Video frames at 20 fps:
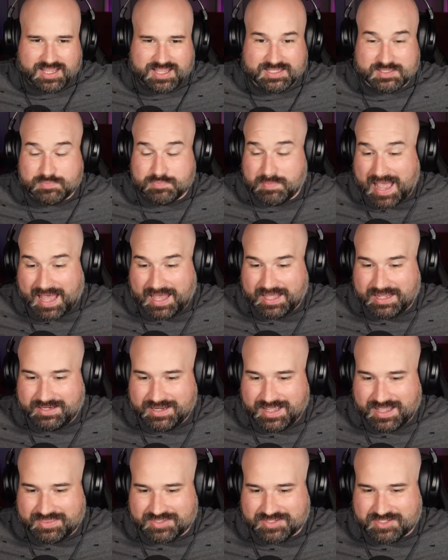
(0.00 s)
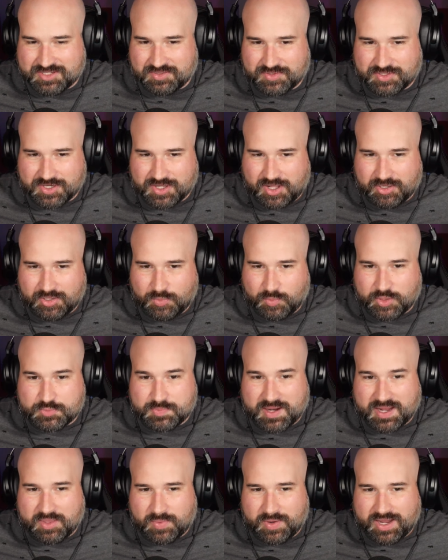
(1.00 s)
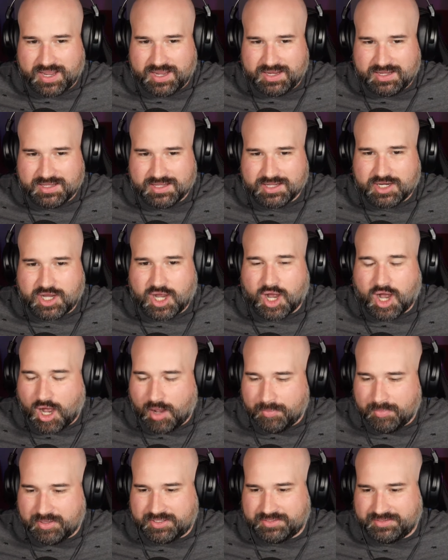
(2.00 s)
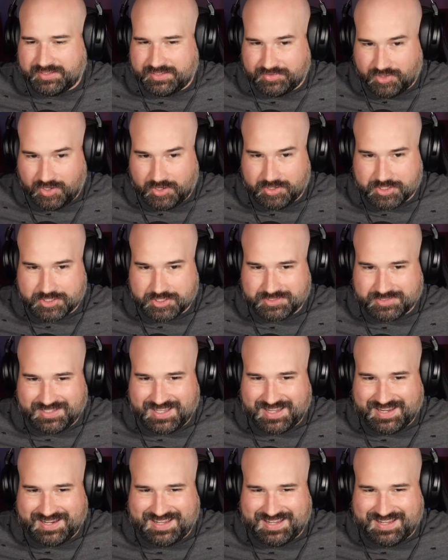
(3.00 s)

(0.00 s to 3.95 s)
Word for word: He's mad at the silver dollar, which by the way, comically large. Like